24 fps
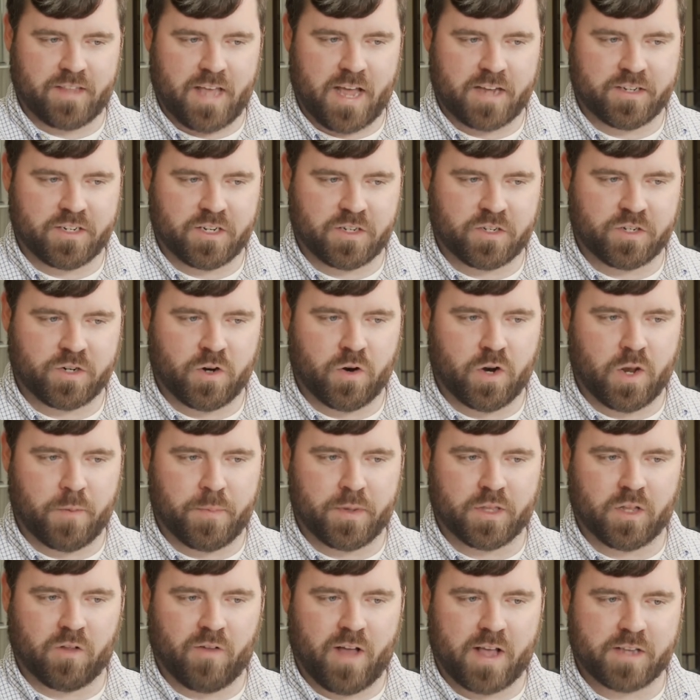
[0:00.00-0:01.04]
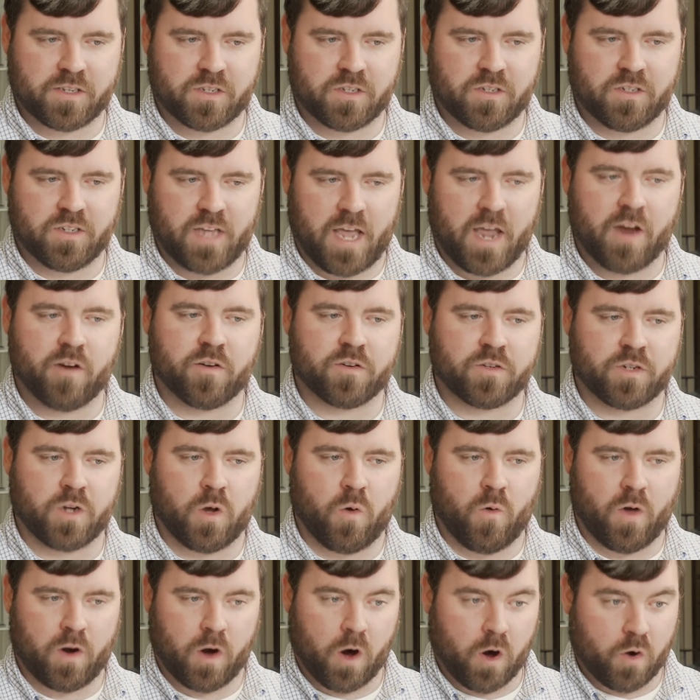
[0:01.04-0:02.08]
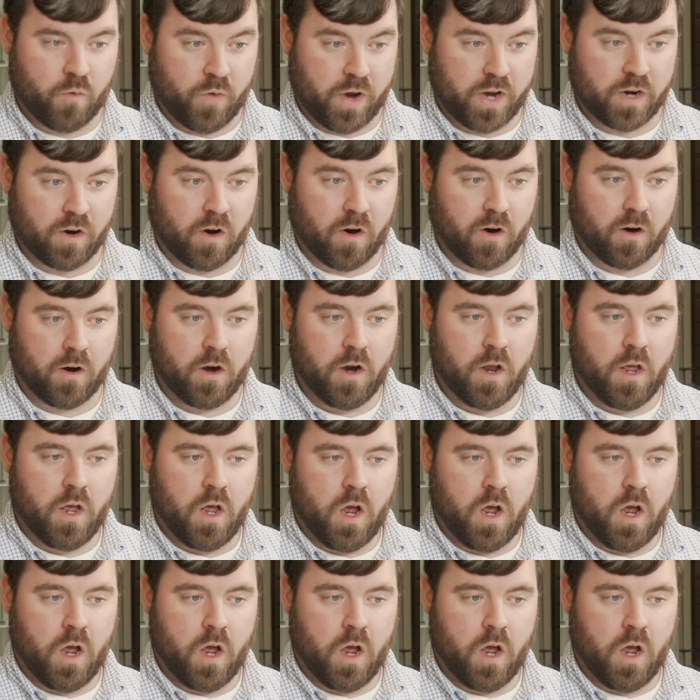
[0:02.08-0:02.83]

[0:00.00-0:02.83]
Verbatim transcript: That just showed up in the last day or so on our radar.